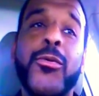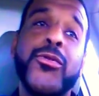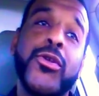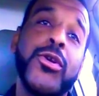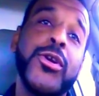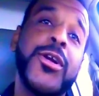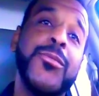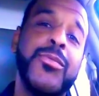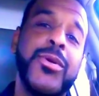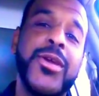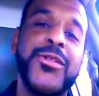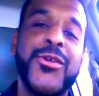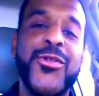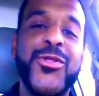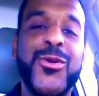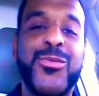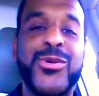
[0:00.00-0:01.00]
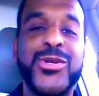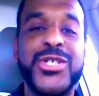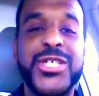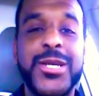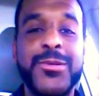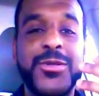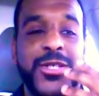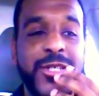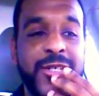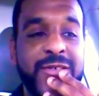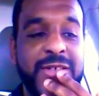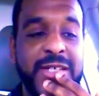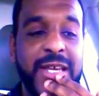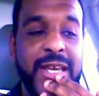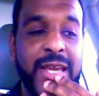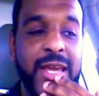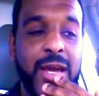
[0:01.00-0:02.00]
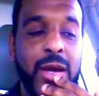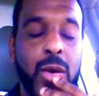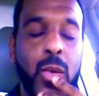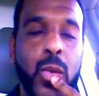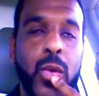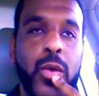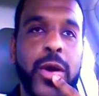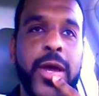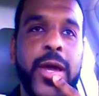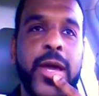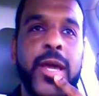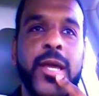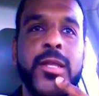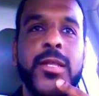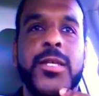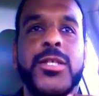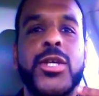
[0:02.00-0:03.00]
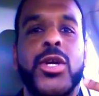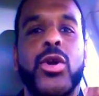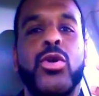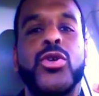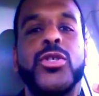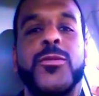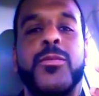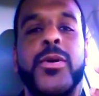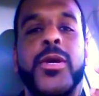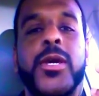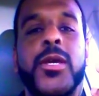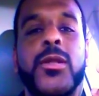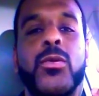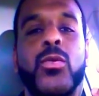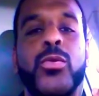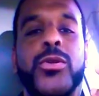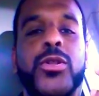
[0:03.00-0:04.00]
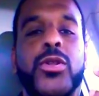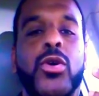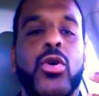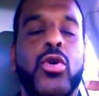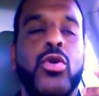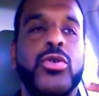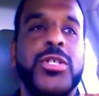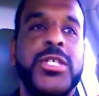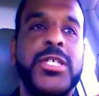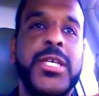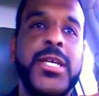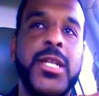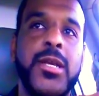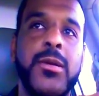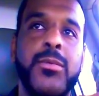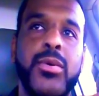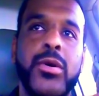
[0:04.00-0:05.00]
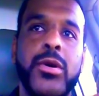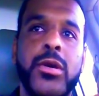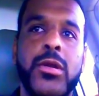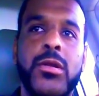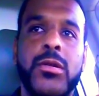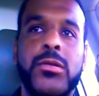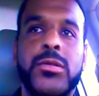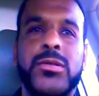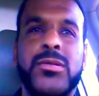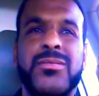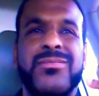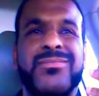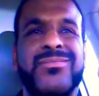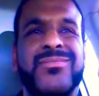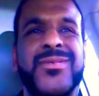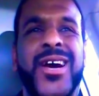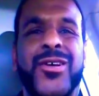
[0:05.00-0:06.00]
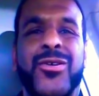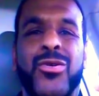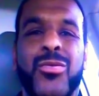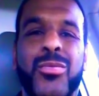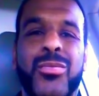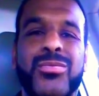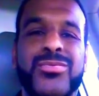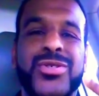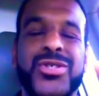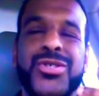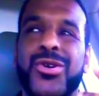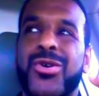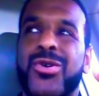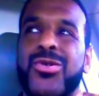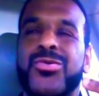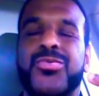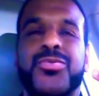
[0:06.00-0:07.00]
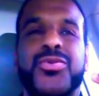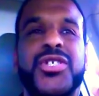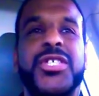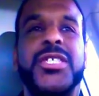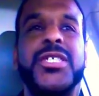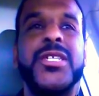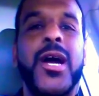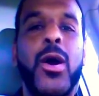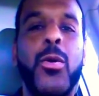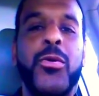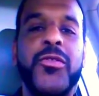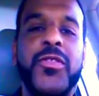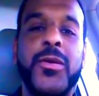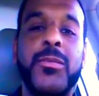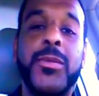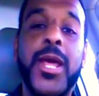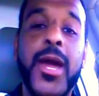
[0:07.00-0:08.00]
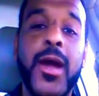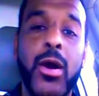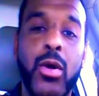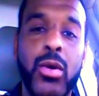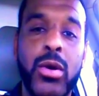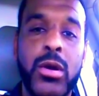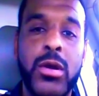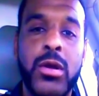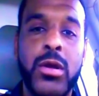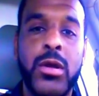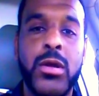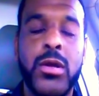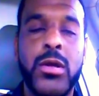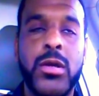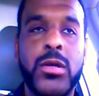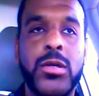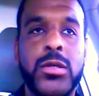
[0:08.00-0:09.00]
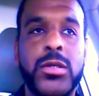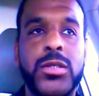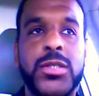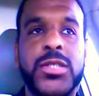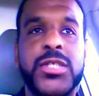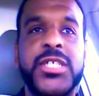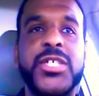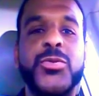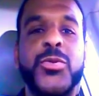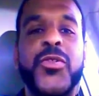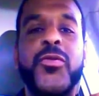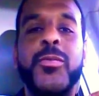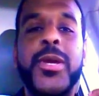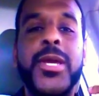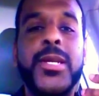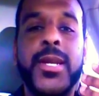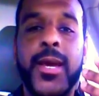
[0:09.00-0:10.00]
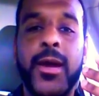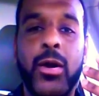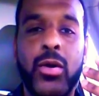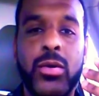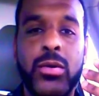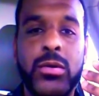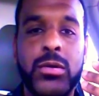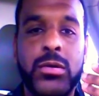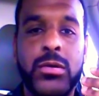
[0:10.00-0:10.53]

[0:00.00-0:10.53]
There could be another perception of saying, well, hey, this girl's been with the whole city, but I don't, she's not with them now. She's with me now.